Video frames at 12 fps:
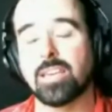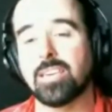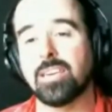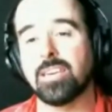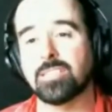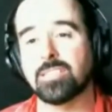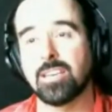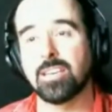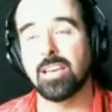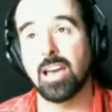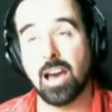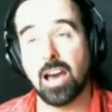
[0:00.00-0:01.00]
Kent.
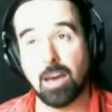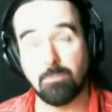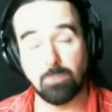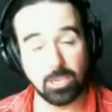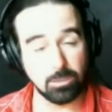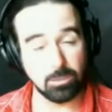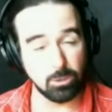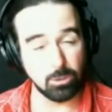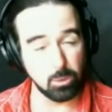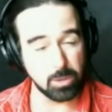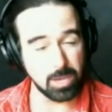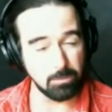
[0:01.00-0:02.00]
Is it
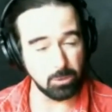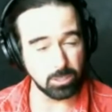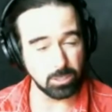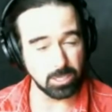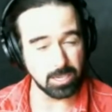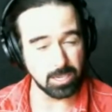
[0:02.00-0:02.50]
Luke Kent Music?